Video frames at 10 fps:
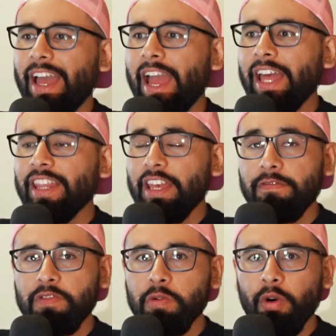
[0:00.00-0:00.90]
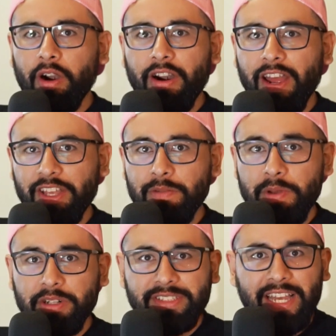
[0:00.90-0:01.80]
and if you are a
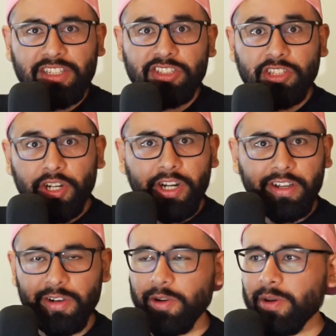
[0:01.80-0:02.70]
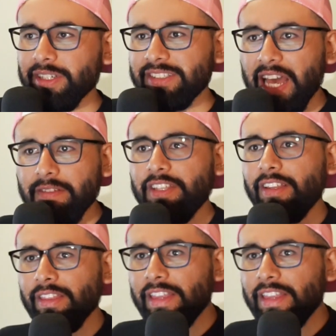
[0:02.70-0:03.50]
computer science nerd or a savvy,